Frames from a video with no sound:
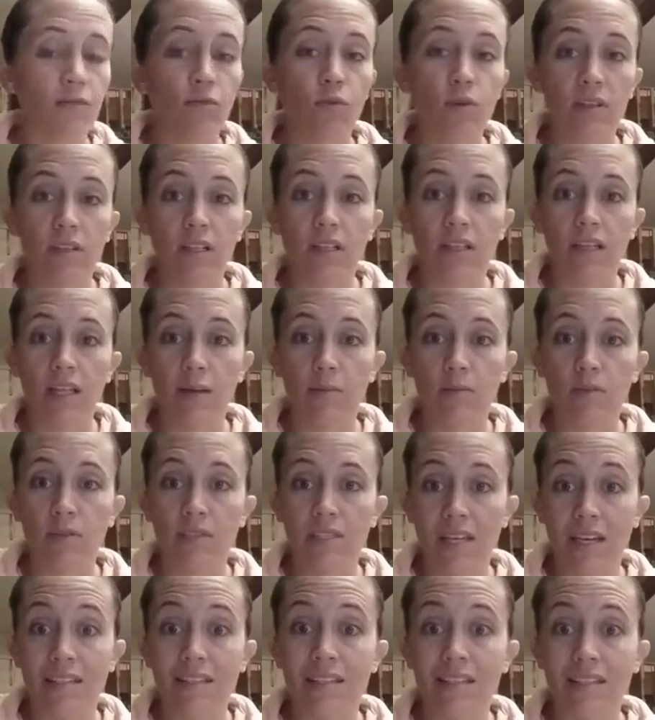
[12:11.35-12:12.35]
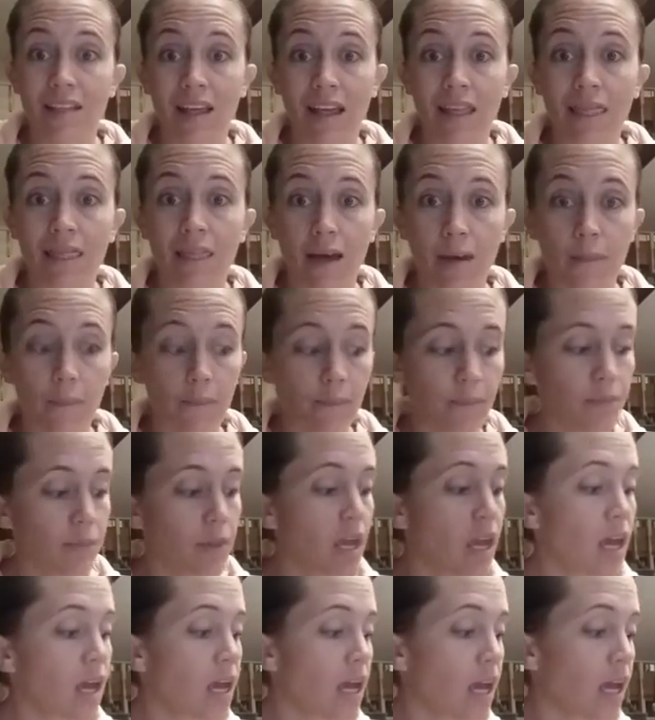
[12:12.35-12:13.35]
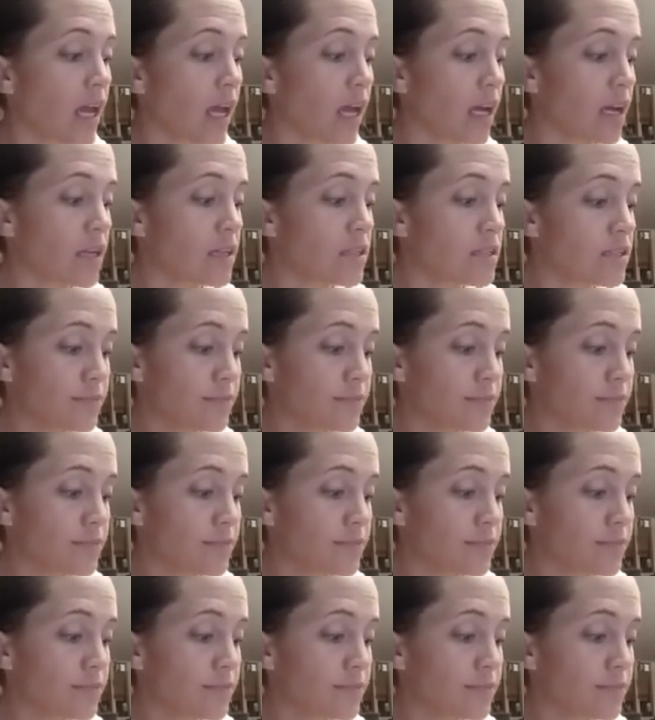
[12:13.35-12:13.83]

what the label says is in them. And